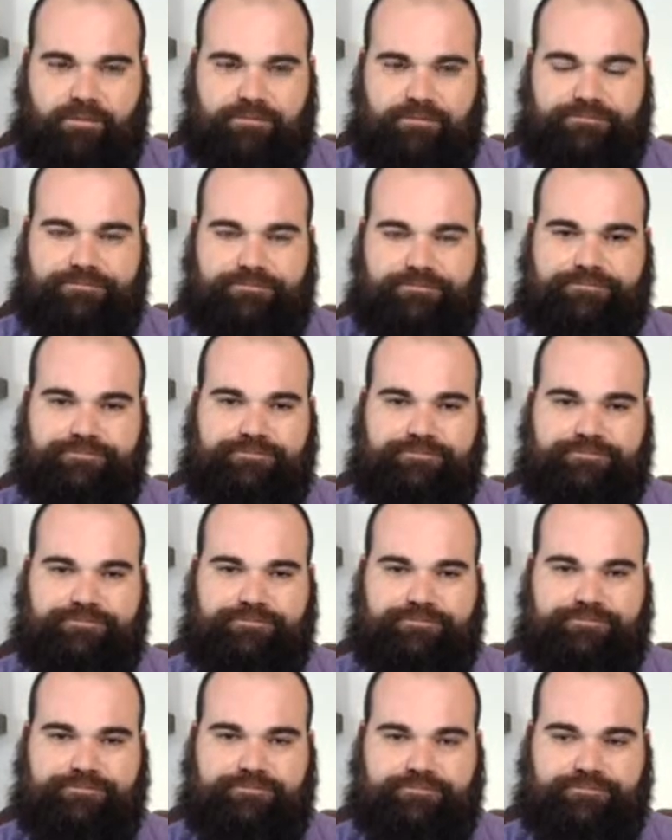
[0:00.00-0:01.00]

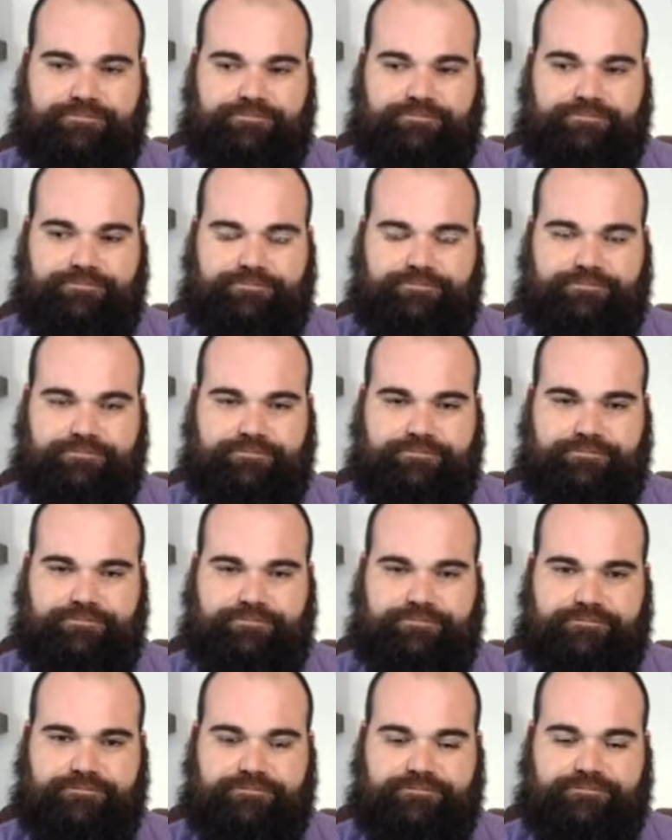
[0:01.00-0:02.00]

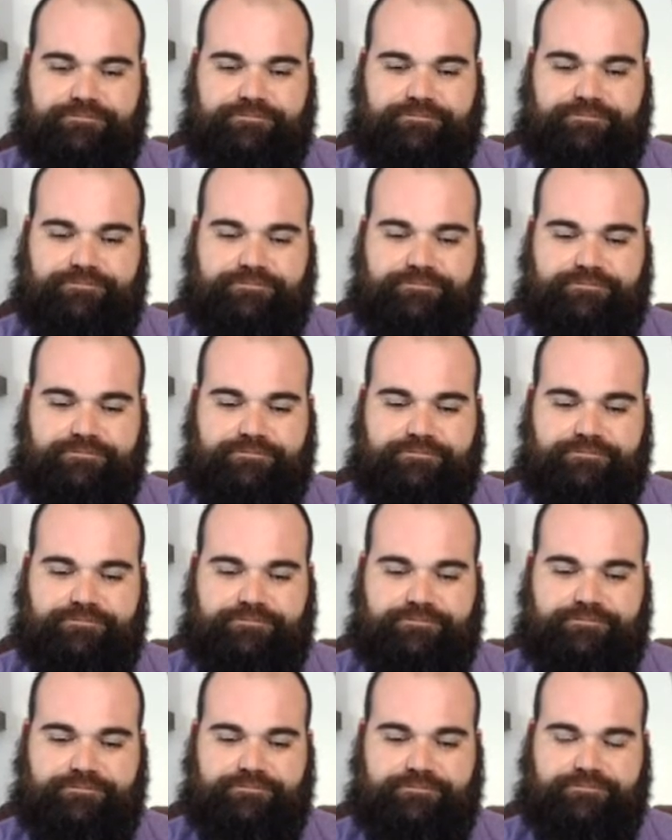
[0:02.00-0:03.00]

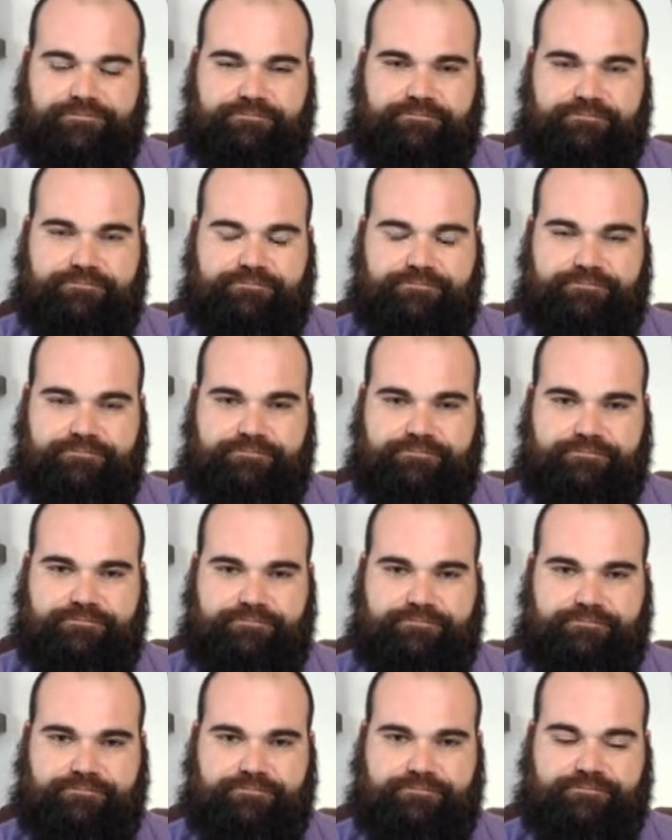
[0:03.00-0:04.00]

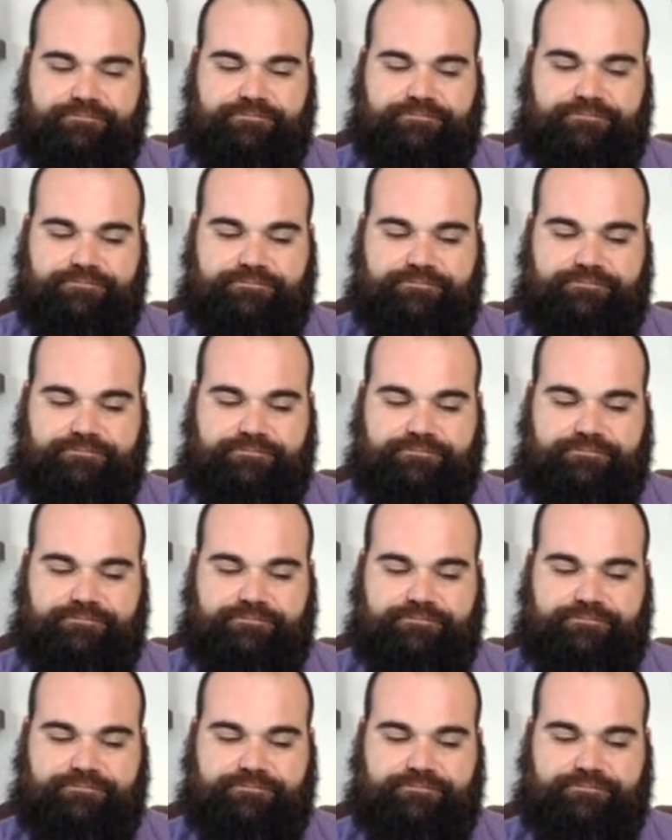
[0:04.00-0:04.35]
[no speech]